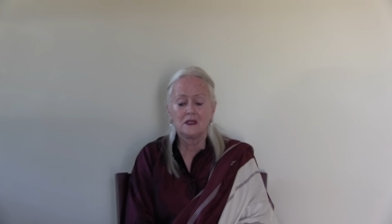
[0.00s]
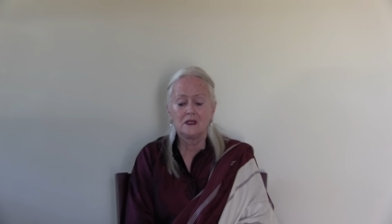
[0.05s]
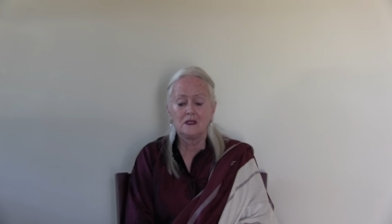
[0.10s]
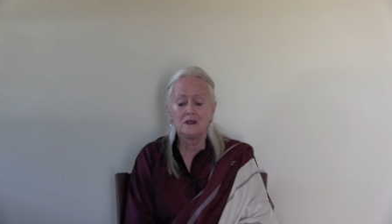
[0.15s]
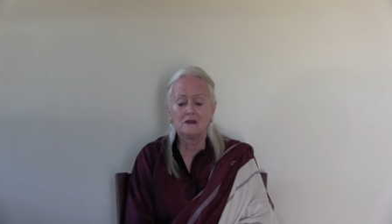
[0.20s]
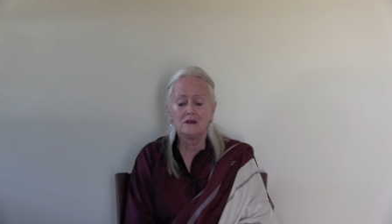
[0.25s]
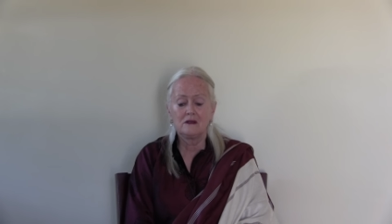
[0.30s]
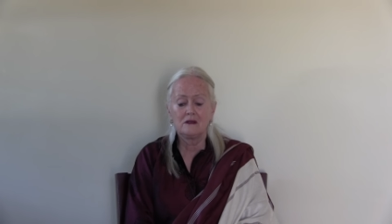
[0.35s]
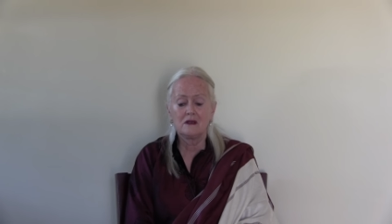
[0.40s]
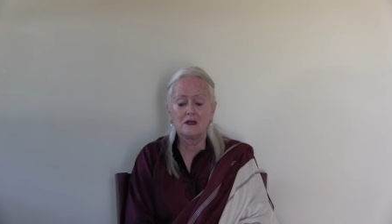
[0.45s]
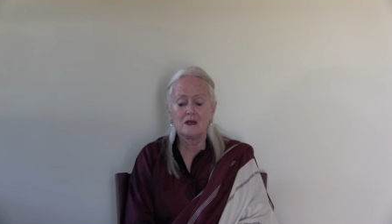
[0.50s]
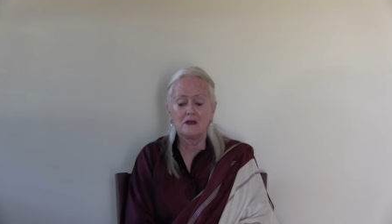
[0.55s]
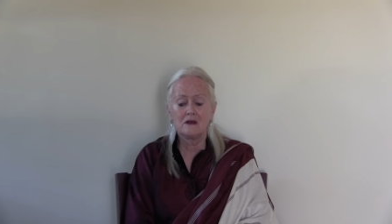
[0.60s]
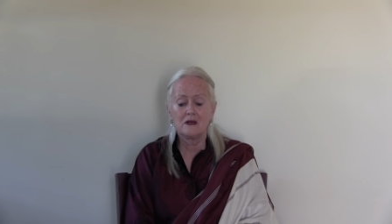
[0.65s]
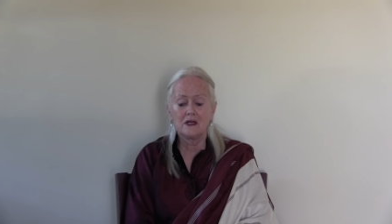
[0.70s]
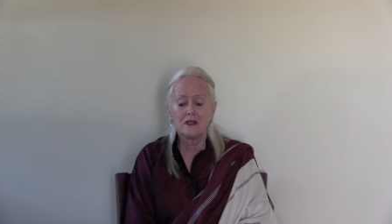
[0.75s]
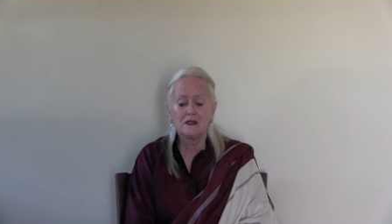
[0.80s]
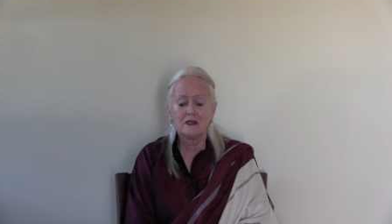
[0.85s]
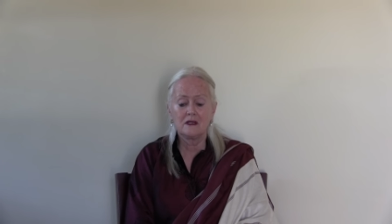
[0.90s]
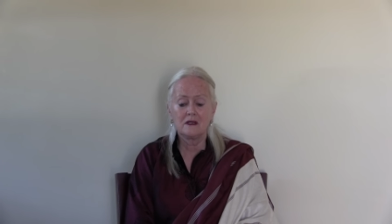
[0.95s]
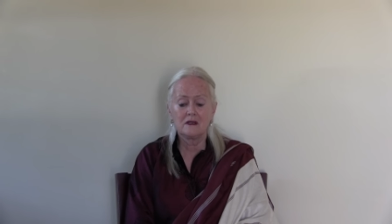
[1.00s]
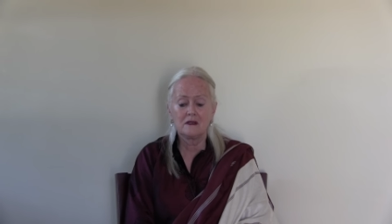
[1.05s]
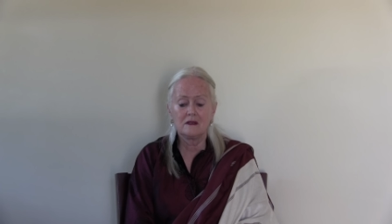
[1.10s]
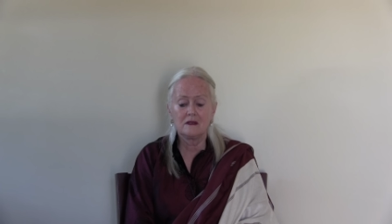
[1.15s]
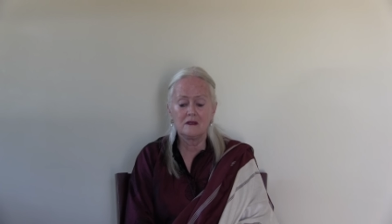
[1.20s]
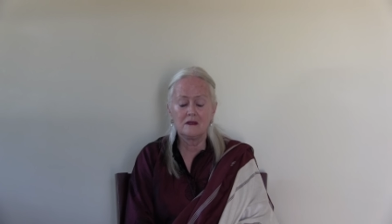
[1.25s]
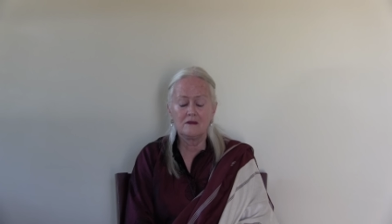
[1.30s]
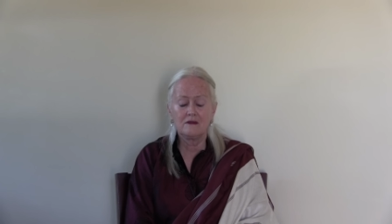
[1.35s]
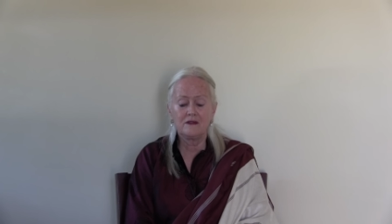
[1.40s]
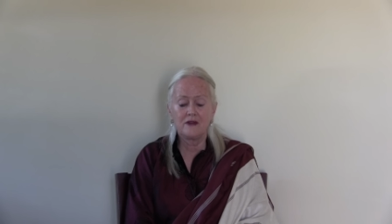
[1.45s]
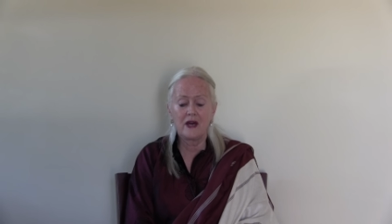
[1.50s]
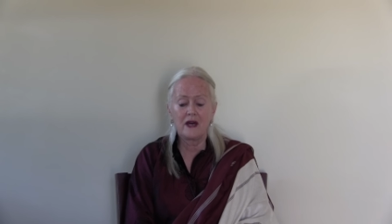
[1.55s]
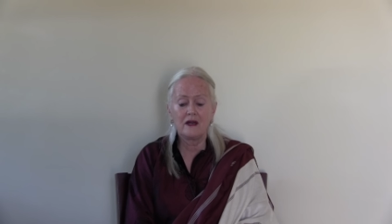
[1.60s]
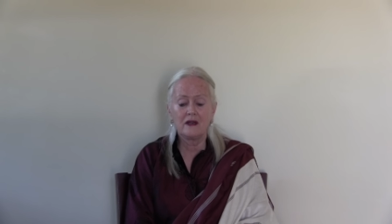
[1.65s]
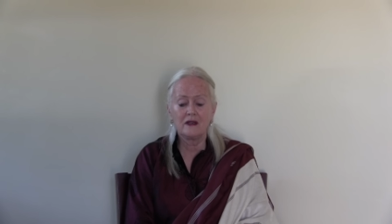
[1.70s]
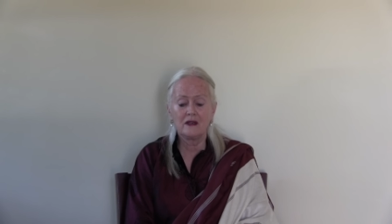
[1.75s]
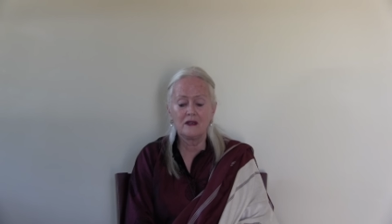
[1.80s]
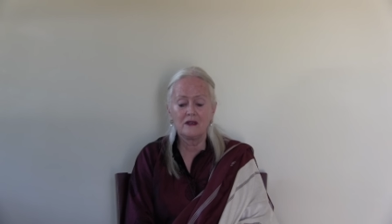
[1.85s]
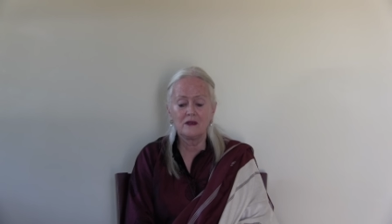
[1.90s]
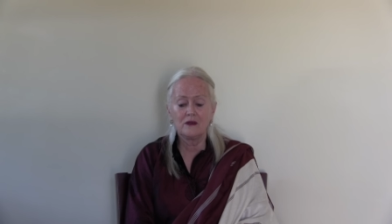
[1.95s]
And so I think the
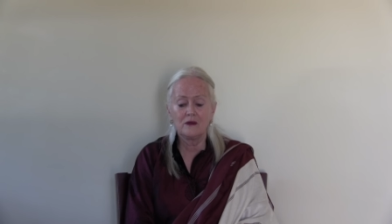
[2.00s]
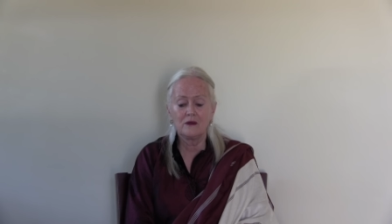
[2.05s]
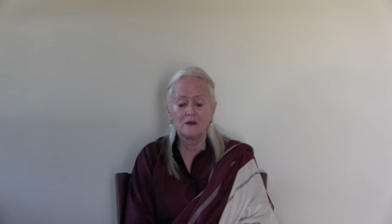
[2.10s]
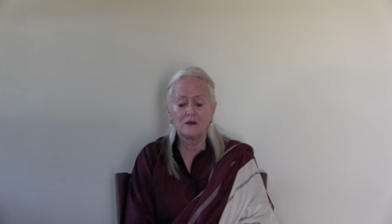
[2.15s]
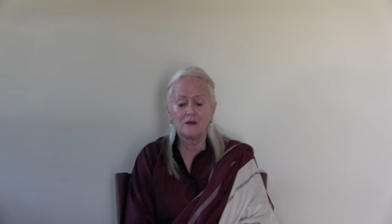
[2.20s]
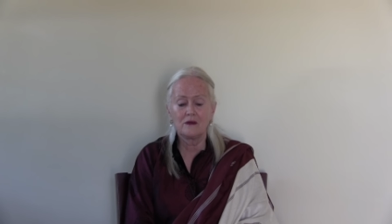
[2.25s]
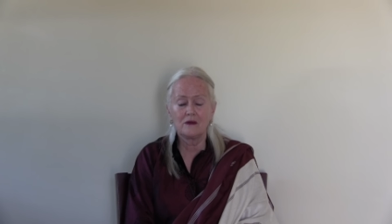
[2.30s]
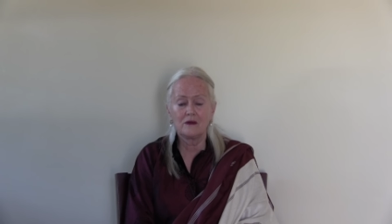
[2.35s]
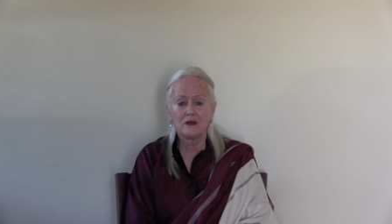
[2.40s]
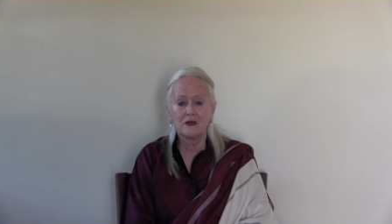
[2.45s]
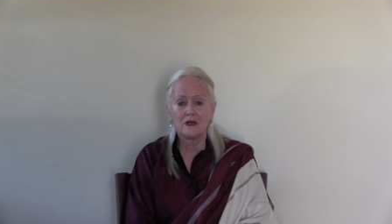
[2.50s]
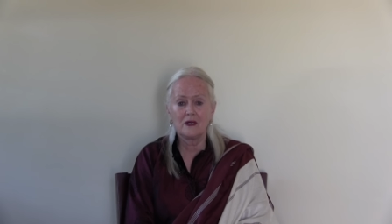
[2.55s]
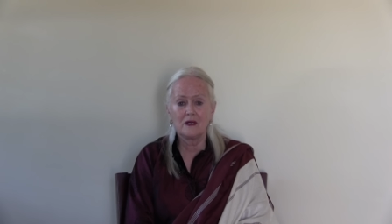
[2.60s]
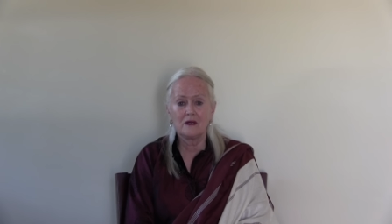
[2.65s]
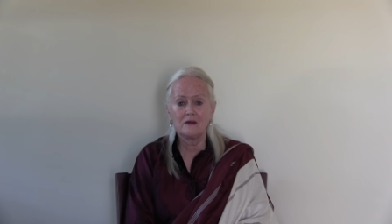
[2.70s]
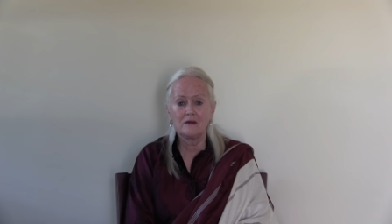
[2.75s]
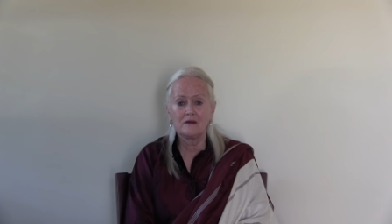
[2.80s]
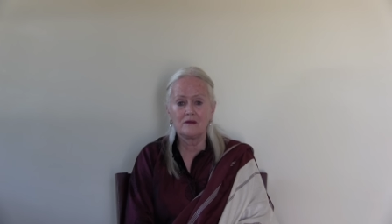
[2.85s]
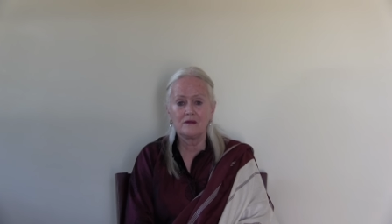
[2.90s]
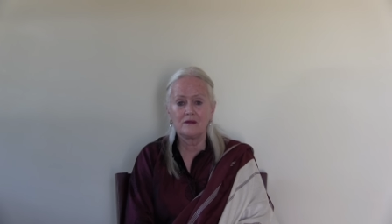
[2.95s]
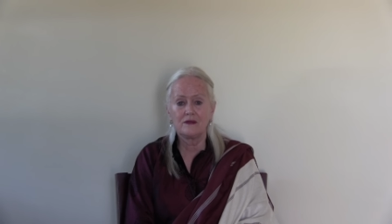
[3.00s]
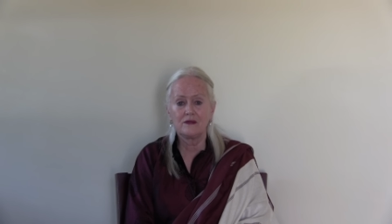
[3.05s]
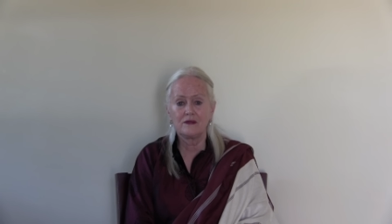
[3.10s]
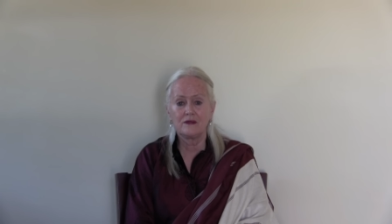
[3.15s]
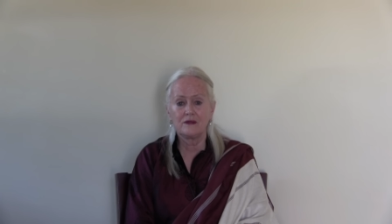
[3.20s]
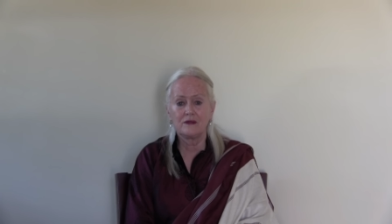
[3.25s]
value of,